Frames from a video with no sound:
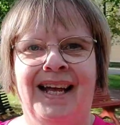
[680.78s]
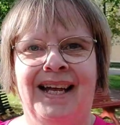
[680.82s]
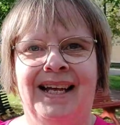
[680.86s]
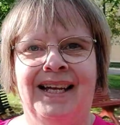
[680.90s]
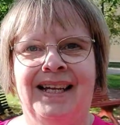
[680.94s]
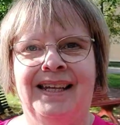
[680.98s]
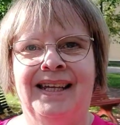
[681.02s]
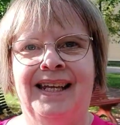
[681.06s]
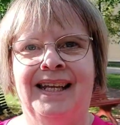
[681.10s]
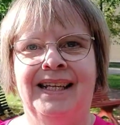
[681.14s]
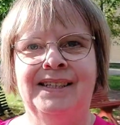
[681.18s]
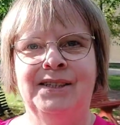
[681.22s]

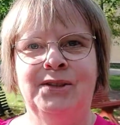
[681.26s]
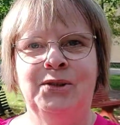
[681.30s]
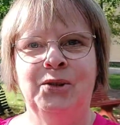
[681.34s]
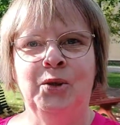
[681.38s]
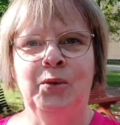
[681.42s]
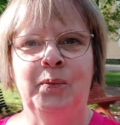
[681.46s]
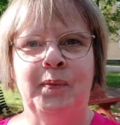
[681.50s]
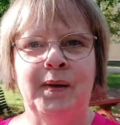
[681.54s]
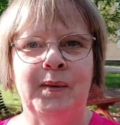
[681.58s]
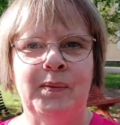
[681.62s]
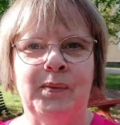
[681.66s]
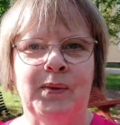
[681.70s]
Then
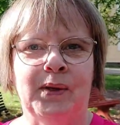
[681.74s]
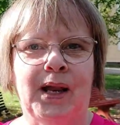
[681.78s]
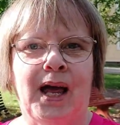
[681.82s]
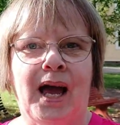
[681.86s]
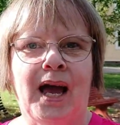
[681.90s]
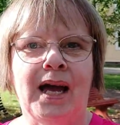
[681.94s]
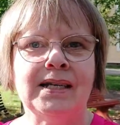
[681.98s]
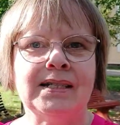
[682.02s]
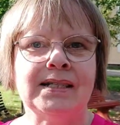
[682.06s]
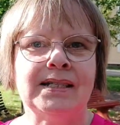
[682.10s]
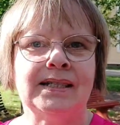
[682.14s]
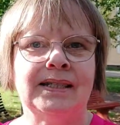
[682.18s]
two people
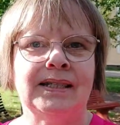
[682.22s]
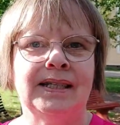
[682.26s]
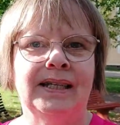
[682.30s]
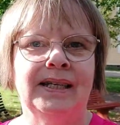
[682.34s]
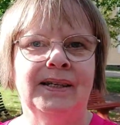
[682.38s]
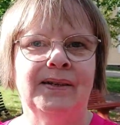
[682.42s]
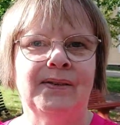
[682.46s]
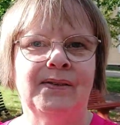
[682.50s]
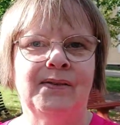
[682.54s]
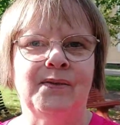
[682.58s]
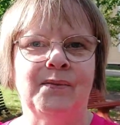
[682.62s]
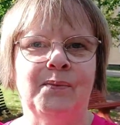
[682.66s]
asked
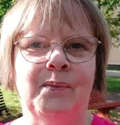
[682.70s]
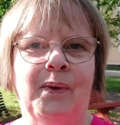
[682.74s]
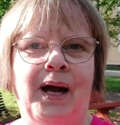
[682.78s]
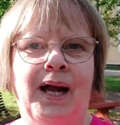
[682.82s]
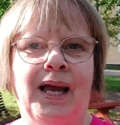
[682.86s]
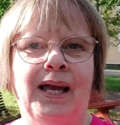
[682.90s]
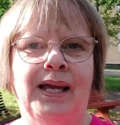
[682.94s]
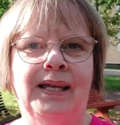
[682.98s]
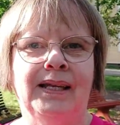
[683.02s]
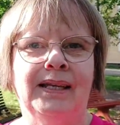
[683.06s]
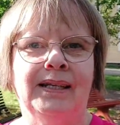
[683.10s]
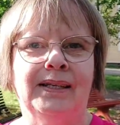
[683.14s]
if
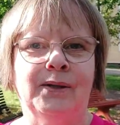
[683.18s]
my